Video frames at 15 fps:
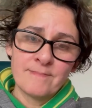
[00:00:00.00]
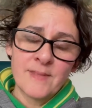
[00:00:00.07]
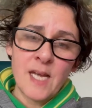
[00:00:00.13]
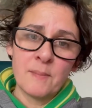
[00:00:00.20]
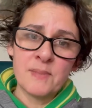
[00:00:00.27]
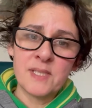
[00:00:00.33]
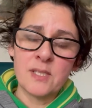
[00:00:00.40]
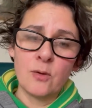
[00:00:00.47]

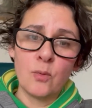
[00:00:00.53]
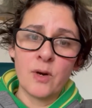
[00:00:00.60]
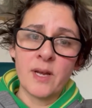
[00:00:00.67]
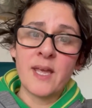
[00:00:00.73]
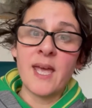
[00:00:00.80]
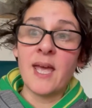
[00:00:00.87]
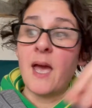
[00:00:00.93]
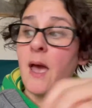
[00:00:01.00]
I'm still
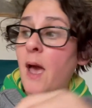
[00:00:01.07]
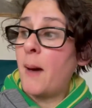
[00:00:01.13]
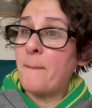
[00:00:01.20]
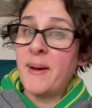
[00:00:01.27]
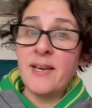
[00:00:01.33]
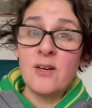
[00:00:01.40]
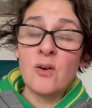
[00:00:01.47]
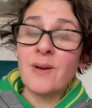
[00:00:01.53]
working.
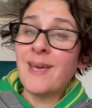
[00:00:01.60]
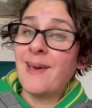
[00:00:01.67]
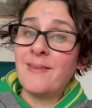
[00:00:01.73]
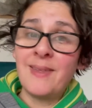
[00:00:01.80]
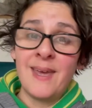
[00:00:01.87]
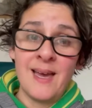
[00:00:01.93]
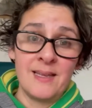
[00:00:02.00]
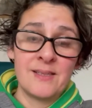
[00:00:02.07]
Might not get
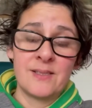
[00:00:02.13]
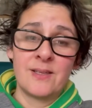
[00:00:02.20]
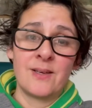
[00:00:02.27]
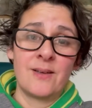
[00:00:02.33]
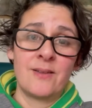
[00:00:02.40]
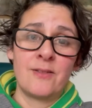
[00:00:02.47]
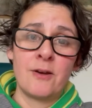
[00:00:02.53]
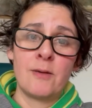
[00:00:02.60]
the
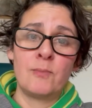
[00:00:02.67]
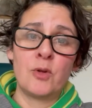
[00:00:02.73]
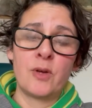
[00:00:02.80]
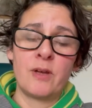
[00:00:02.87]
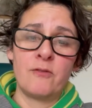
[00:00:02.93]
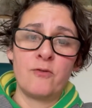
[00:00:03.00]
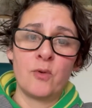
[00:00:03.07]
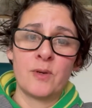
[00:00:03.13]
answer that I'm
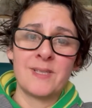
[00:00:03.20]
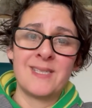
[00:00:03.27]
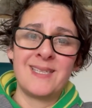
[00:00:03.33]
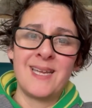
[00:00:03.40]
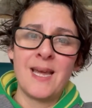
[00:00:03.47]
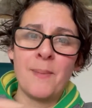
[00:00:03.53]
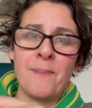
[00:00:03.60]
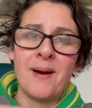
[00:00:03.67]
looking for
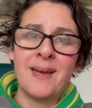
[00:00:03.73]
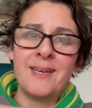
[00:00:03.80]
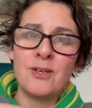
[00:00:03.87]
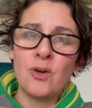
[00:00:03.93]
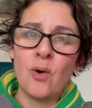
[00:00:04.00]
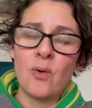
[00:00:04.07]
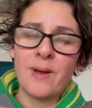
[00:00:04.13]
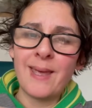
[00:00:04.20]
today. I might
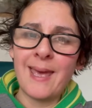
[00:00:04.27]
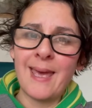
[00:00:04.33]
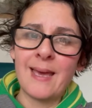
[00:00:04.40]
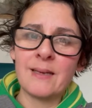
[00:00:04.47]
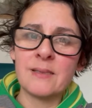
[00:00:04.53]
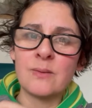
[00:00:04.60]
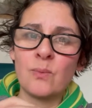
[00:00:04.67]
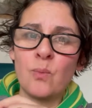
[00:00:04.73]
not
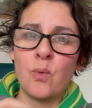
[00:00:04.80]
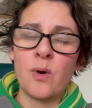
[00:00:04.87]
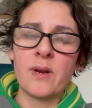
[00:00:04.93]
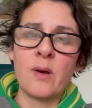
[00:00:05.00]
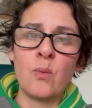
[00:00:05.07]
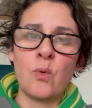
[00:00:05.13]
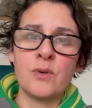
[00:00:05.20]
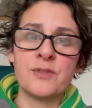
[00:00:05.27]
get what I
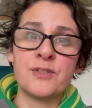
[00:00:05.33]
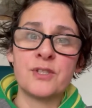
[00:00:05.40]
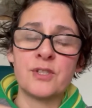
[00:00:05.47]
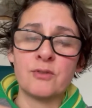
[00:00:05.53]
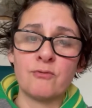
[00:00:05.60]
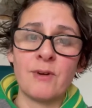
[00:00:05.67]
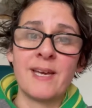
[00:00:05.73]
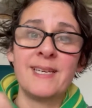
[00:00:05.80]
want
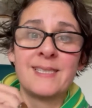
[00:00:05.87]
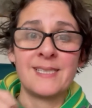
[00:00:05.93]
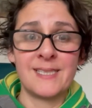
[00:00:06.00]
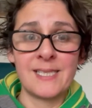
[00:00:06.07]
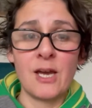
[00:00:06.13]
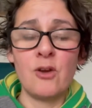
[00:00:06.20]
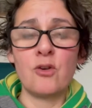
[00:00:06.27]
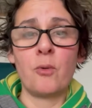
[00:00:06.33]
to write
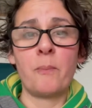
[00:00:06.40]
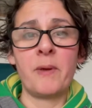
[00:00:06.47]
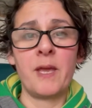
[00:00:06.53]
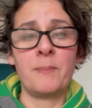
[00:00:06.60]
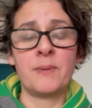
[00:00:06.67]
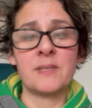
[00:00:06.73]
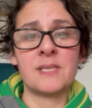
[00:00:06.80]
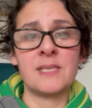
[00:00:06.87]
down on
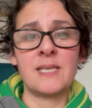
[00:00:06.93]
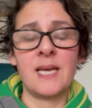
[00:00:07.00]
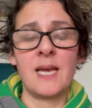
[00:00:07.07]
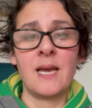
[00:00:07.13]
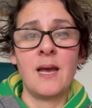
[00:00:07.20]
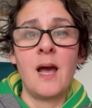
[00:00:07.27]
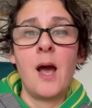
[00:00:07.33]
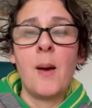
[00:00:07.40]
paper
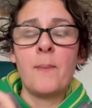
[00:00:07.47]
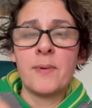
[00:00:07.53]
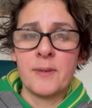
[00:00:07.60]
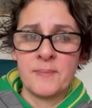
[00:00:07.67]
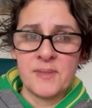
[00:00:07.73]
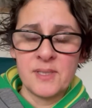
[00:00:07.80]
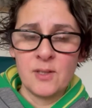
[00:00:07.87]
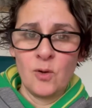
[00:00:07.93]
today, but
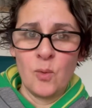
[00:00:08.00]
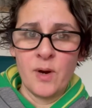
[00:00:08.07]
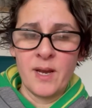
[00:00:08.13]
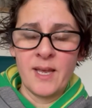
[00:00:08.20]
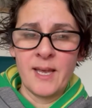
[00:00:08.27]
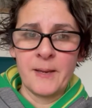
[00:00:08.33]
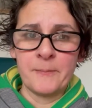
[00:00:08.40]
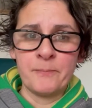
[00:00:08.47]
I'm still
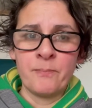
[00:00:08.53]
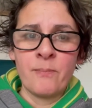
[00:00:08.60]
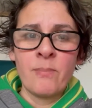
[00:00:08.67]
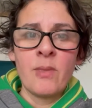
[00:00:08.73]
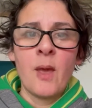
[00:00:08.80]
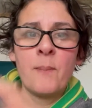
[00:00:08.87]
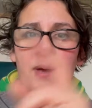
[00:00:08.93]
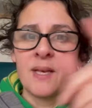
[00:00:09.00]
working,
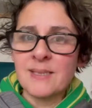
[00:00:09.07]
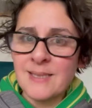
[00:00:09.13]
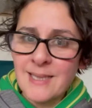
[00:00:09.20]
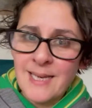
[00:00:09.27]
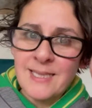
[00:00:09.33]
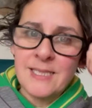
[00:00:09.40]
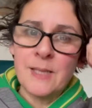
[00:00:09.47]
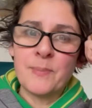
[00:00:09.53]
because
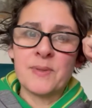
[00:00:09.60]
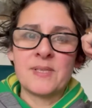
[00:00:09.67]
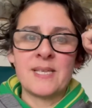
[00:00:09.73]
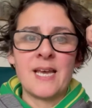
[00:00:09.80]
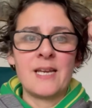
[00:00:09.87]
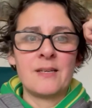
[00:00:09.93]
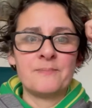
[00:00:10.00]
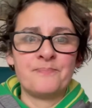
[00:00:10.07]

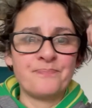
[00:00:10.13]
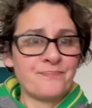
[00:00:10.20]
90%,